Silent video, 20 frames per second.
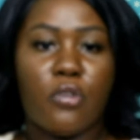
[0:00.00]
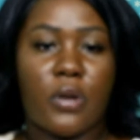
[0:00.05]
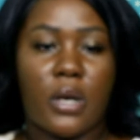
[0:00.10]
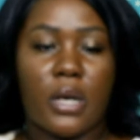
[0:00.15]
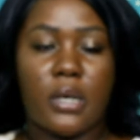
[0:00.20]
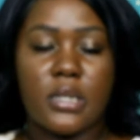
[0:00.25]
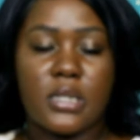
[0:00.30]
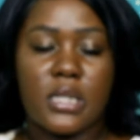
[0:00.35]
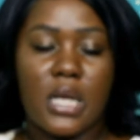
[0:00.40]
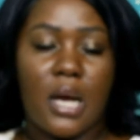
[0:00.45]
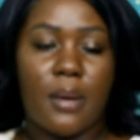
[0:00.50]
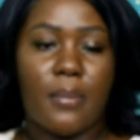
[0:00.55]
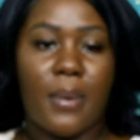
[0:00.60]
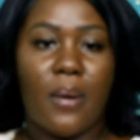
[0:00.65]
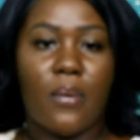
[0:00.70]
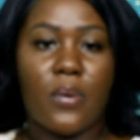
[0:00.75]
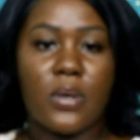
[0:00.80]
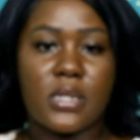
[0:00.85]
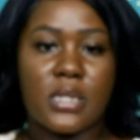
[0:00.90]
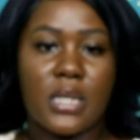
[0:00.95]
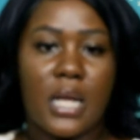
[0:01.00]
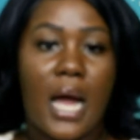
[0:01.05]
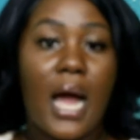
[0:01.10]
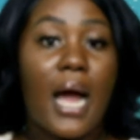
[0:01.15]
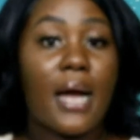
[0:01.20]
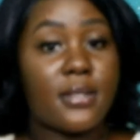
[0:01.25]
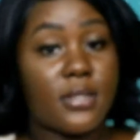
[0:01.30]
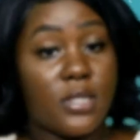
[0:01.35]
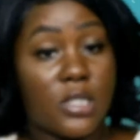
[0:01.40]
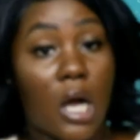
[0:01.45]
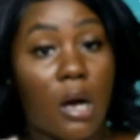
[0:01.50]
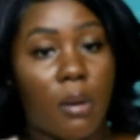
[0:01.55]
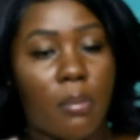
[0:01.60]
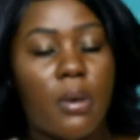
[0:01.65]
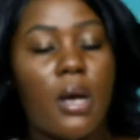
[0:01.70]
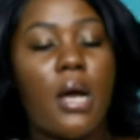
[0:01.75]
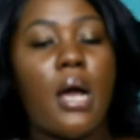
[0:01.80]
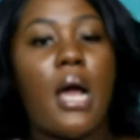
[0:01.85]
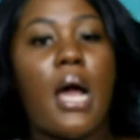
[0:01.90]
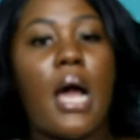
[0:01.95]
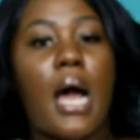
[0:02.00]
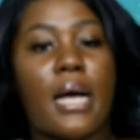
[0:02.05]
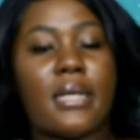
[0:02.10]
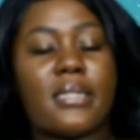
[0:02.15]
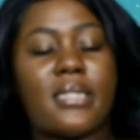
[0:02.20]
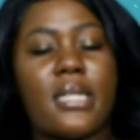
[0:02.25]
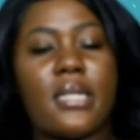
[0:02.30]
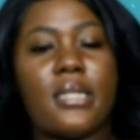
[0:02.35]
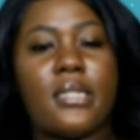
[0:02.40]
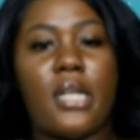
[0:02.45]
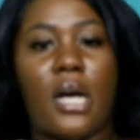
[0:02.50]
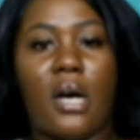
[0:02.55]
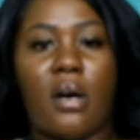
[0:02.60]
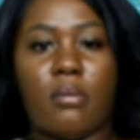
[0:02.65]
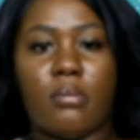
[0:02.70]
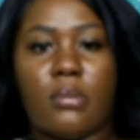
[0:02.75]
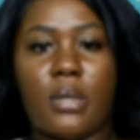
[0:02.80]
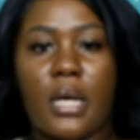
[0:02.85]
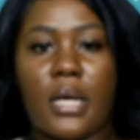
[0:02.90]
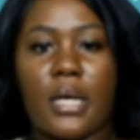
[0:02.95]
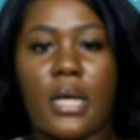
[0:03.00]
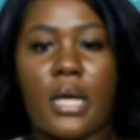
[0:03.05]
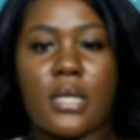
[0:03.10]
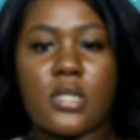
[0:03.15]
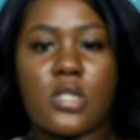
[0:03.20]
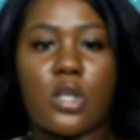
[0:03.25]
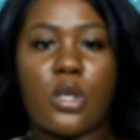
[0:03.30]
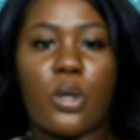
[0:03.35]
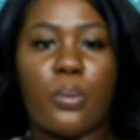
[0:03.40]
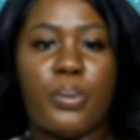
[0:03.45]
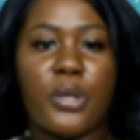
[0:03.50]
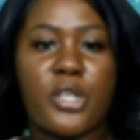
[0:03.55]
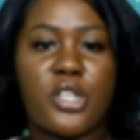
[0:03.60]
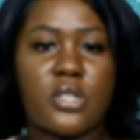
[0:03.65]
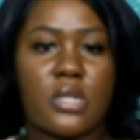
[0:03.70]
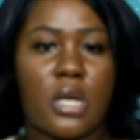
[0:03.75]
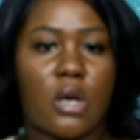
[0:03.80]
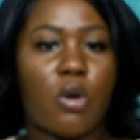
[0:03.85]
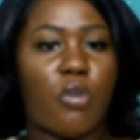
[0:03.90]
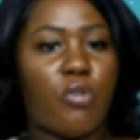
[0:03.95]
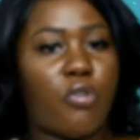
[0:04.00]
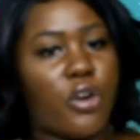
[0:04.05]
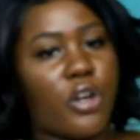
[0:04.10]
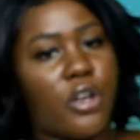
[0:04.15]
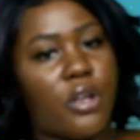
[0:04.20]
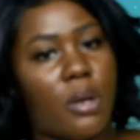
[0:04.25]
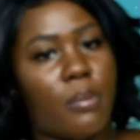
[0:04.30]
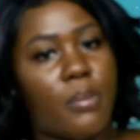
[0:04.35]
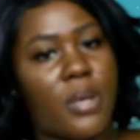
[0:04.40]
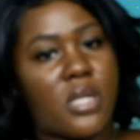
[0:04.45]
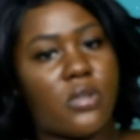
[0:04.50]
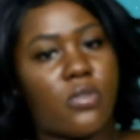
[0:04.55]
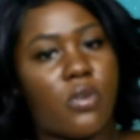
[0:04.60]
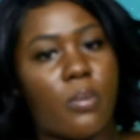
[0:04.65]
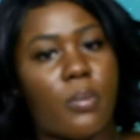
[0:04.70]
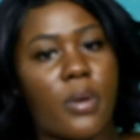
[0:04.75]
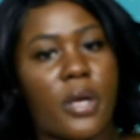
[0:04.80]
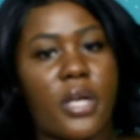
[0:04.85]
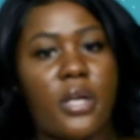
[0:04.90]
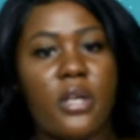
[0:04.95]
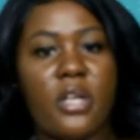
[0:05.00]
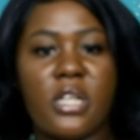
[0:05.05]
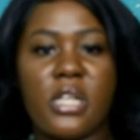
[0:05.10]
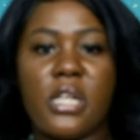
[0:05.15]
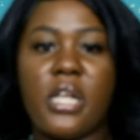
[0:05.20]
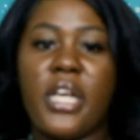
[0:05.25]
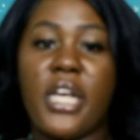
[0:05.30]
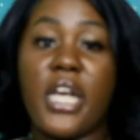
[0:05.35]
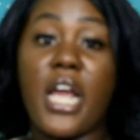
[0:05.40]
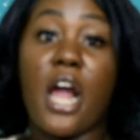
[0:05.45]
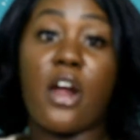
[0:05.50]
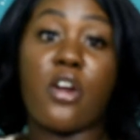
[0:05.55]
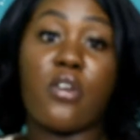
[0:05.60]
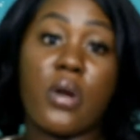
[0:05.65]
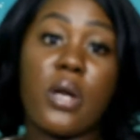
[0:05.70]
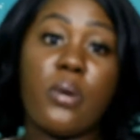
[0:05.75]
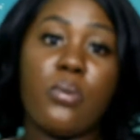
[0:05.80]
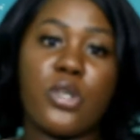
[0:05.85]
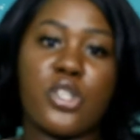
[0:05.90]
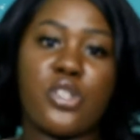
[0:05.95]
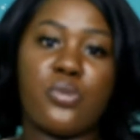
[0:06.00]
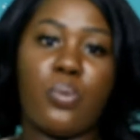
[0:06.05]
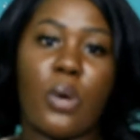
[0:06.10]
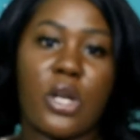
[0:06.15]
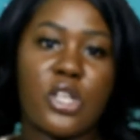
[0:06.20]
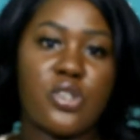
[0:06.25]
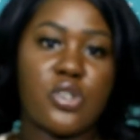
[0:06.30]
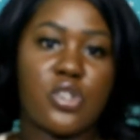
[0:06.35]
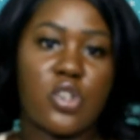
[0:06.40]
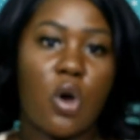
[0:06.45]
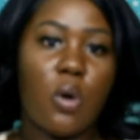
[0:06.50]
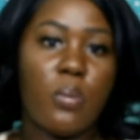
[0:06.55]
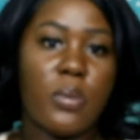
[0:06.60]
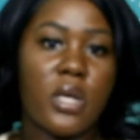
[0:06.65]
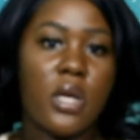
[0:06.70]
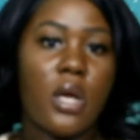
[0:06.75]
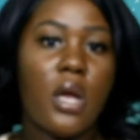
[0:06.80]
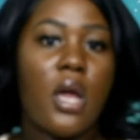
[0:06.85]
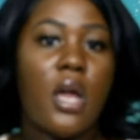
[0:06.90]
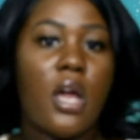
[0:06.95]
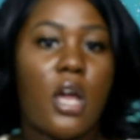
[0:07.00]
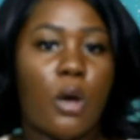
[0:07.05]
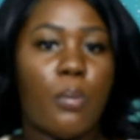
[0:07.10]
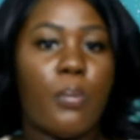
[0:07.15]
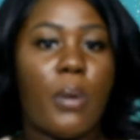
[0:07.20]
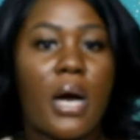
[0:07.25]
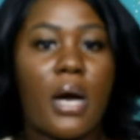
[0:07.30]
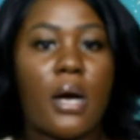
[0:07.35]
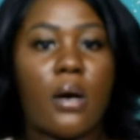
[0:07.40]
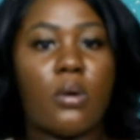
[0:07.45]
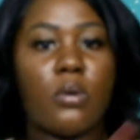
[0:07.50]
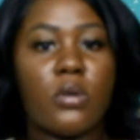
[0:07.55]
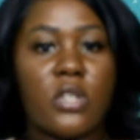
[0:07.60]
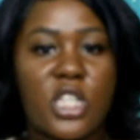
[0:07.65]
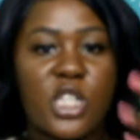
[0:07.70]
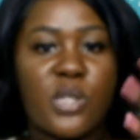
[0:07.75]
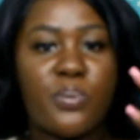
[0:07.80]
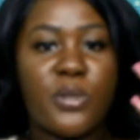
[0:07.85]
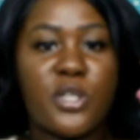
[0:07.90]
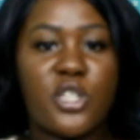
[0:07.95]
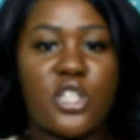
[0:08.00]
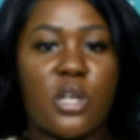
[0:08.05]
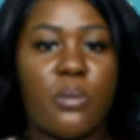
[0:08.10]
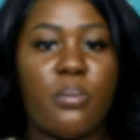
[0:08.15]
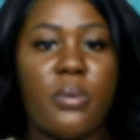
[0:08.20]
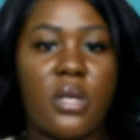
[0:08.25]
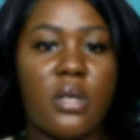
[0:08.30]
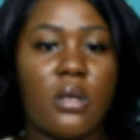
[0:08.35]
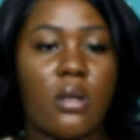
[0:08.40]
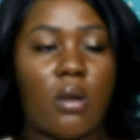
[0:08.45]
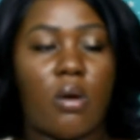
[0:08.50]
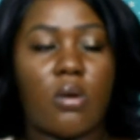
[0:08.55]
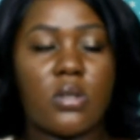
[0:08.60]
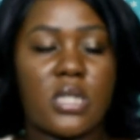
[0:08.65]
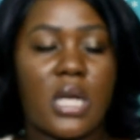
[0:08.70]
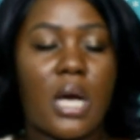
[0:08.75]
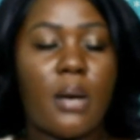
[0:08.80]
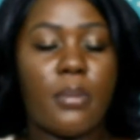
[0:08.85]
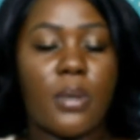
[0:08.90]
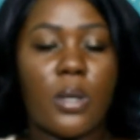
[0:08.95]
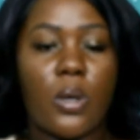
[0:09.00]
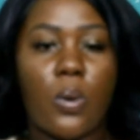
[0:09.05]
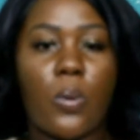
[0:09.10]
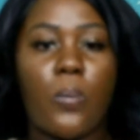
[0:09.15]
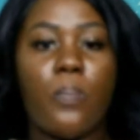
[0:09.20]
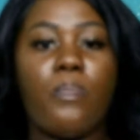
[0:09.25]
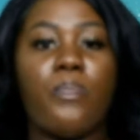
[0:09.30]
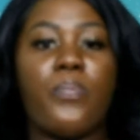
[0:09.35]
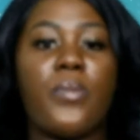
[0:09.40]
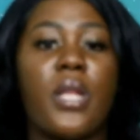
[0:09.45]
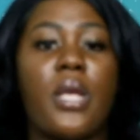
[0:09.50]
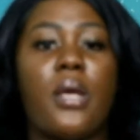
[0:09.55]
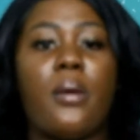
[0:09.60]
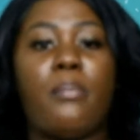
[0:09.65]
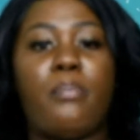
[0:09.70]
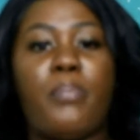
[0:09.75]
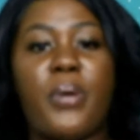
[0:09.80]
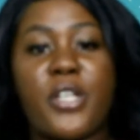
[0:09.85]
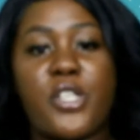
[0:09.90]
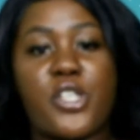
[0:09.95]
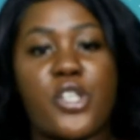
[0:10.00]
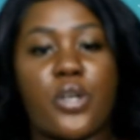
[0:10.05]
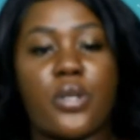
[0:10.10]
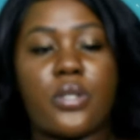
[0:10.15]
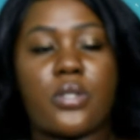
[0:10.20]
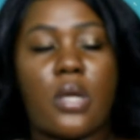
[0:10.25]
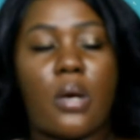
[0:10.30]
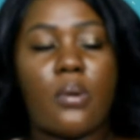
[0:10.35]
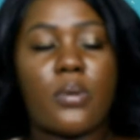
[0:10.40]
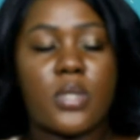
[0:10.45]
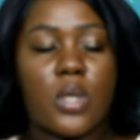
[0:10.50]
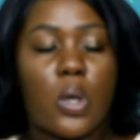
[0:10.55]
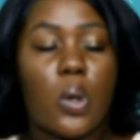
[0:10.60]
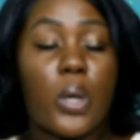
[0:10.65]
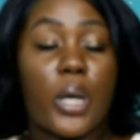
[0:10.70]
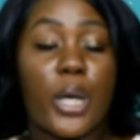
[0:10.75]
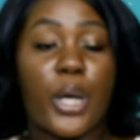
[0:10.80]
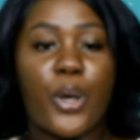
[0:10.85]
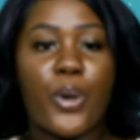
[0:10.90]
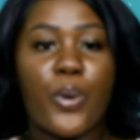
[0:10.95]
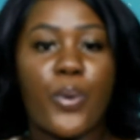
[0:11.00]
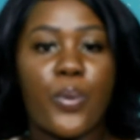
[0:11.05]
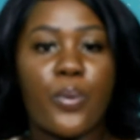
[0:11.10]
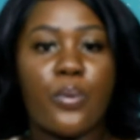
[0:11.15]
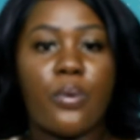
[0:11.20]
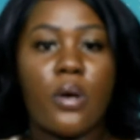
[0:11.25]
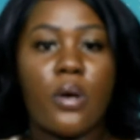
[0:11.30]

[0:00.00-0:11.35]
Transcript: at the time. I was like, I asked Dom. I said, Dom, like, I saw the picture that confronted your best friend. But he agreed with what you told me about this picture being a long time ago picture. So I was like, okay, cool.